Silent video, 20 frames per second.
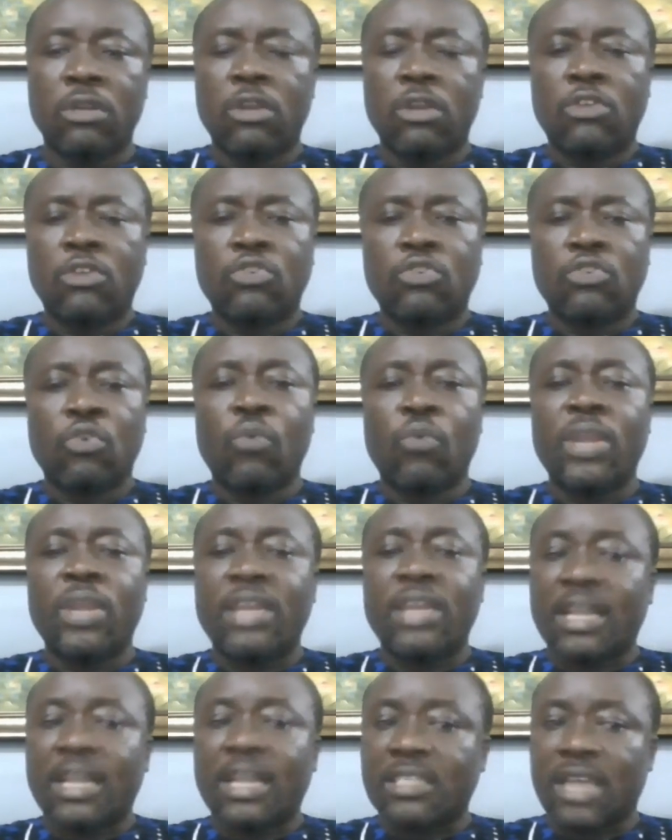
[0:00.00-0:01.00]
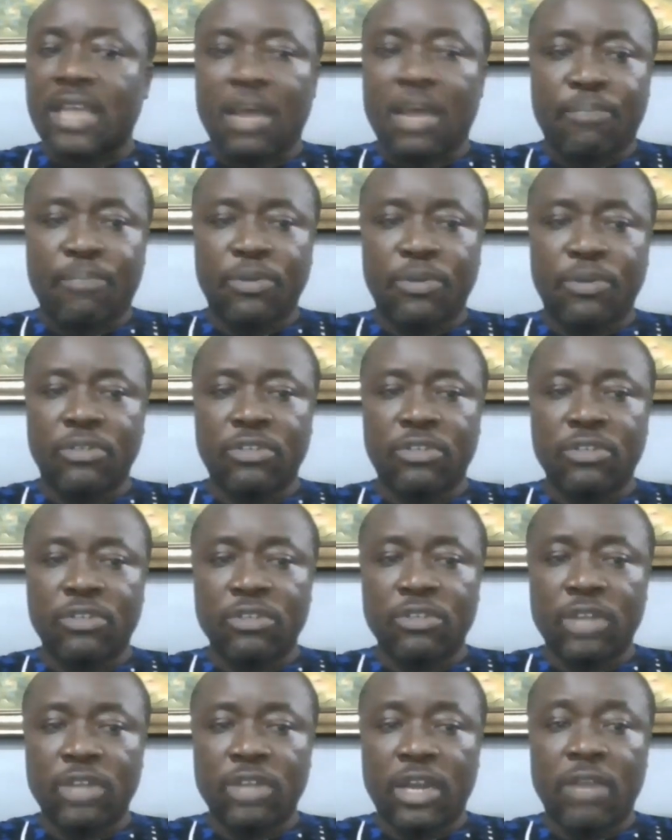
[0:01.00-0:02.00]
So when that happened,
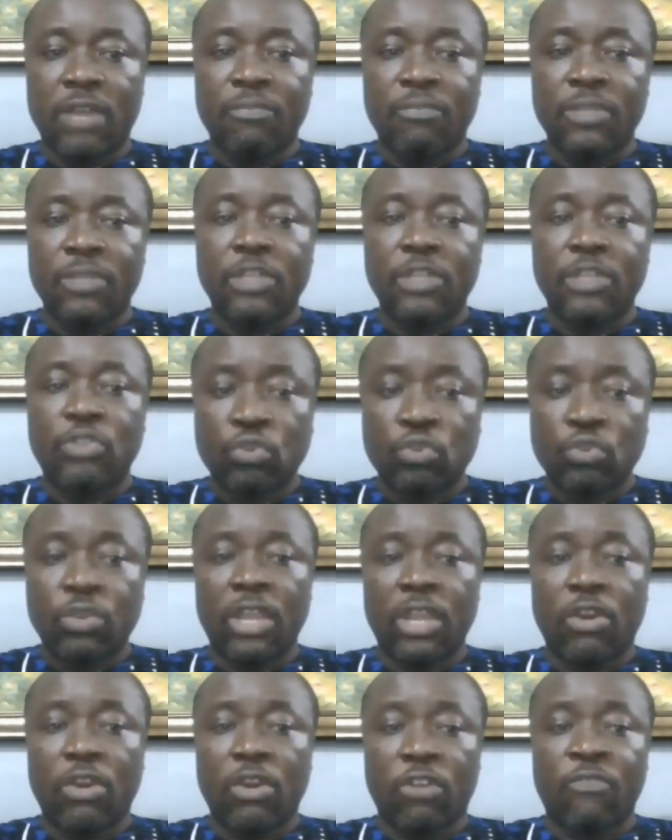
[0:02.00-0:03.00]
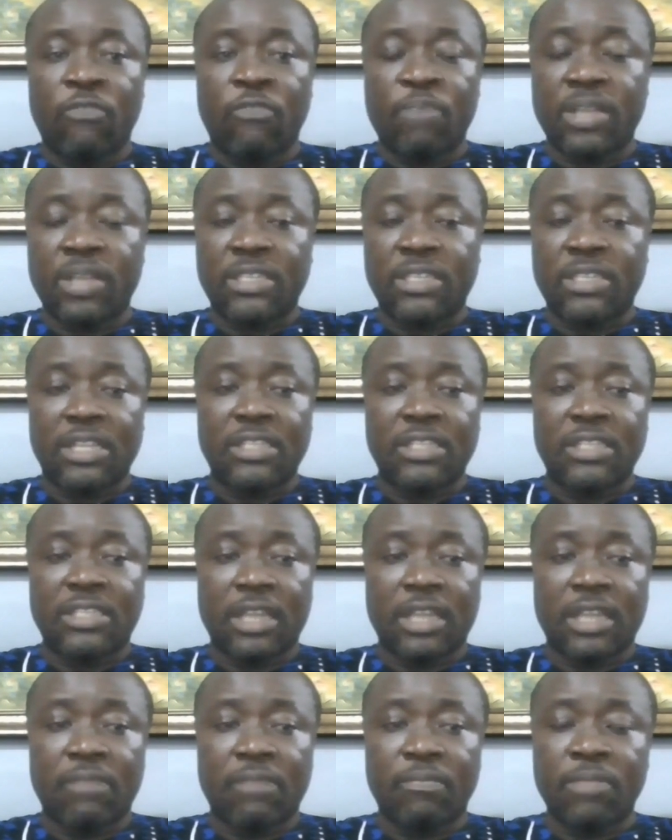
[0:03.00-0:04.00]
um, it took a lot of persons
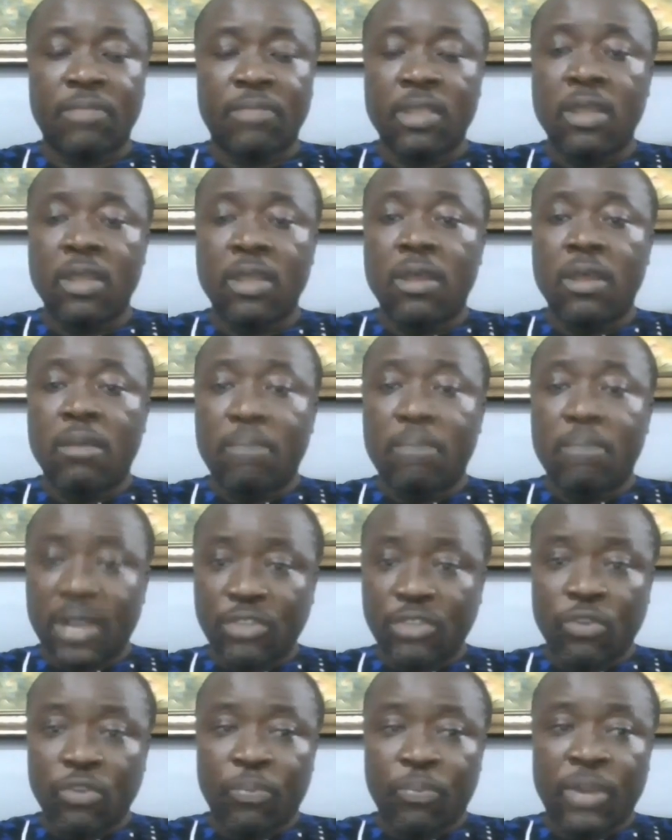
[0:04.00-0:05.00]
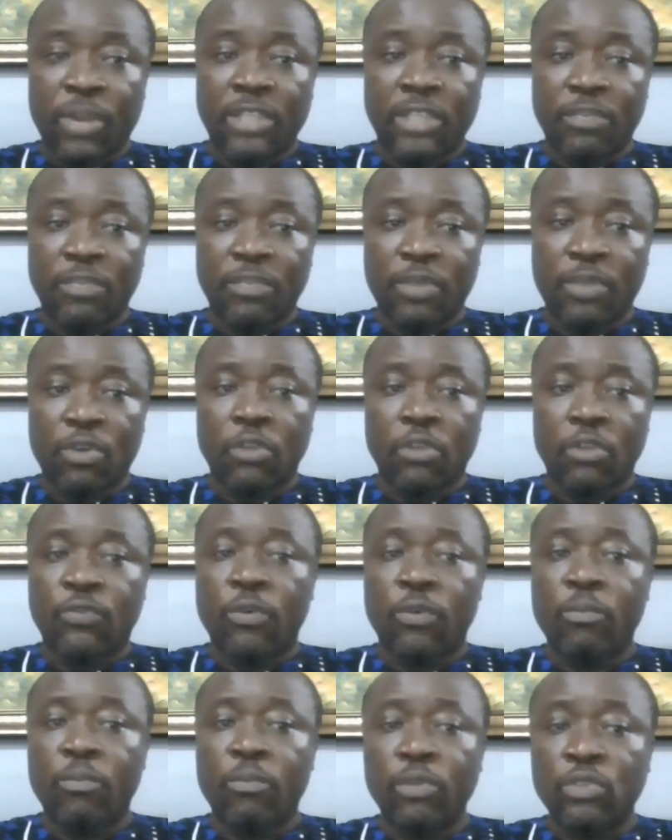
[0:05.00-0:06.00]
um, by surprise because for
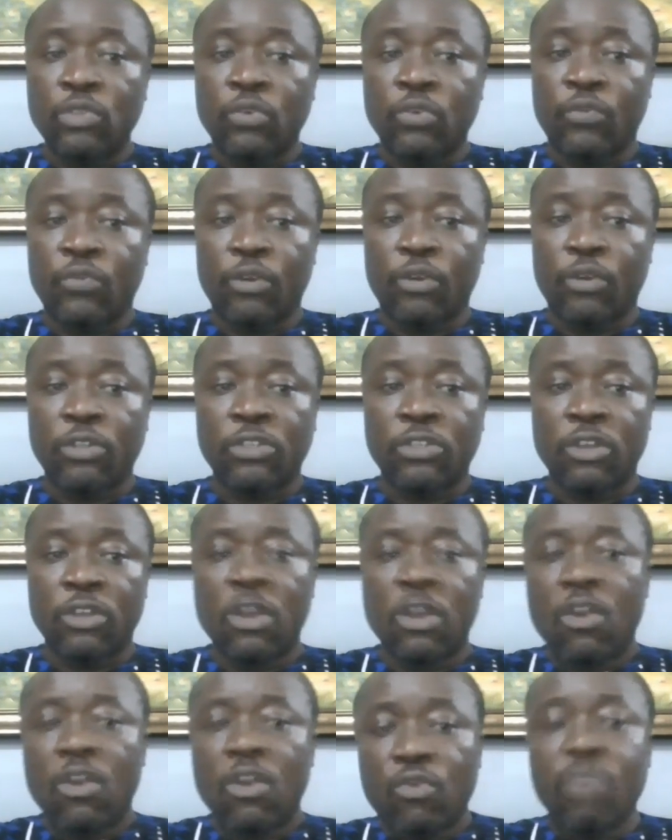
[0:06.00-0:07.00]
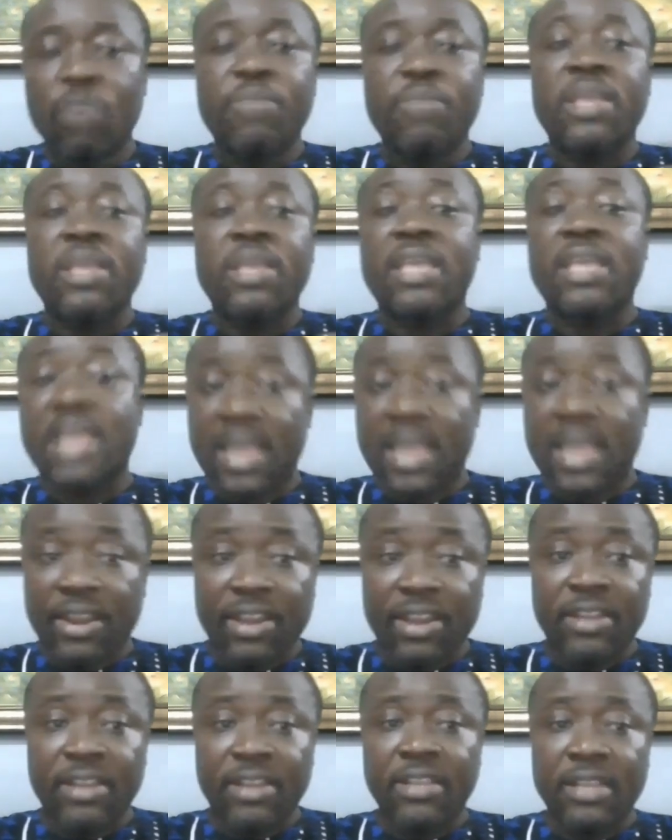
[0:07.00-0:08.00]
most of us, we've been
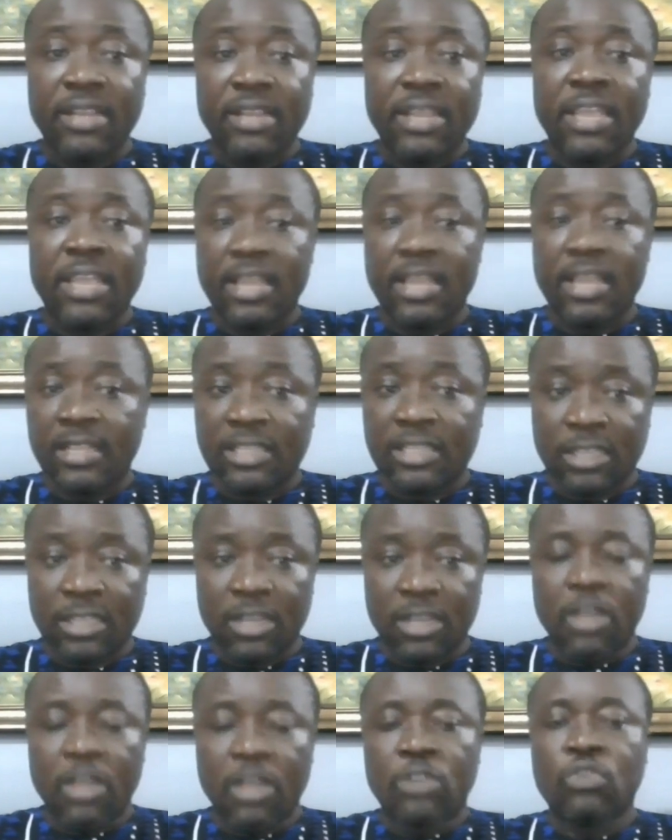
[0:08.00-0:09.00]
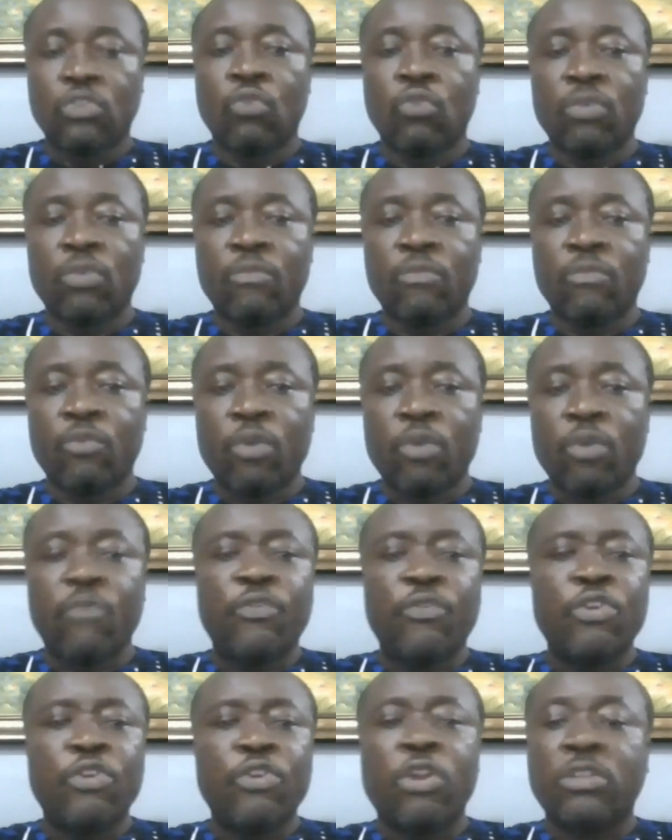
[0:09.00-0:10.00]
hearing it, so we, we've
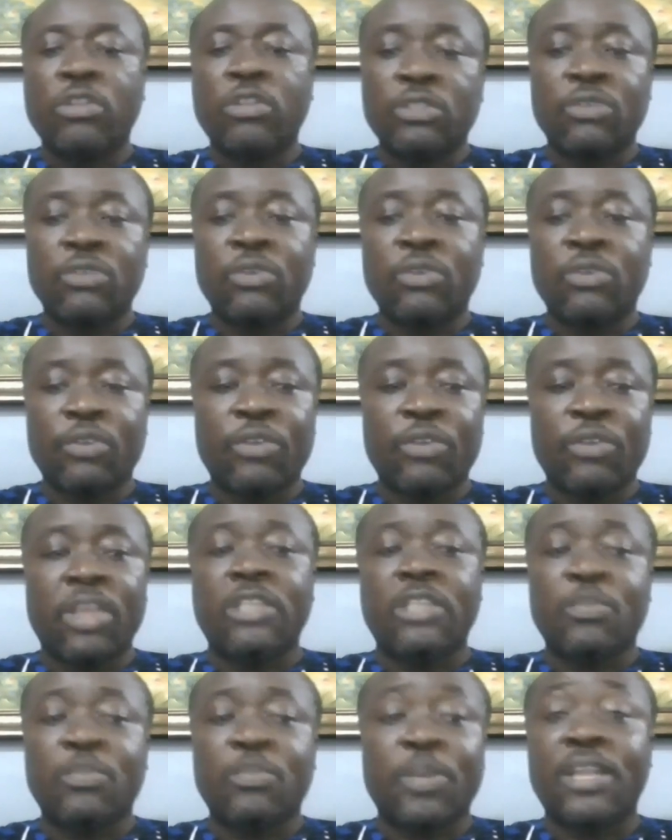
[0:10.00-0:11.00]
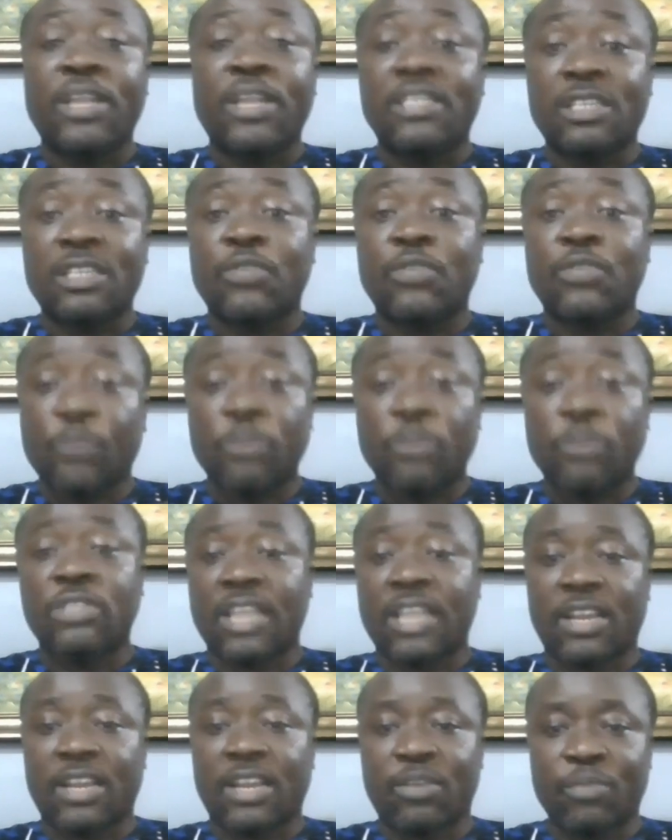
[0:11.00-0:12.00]
not experienced it
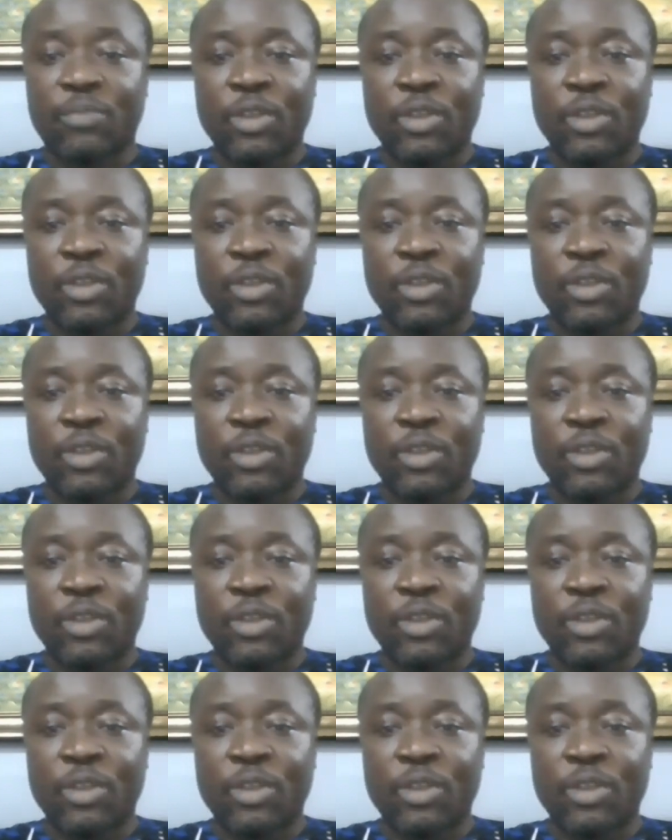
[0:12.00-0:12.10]
firsthand.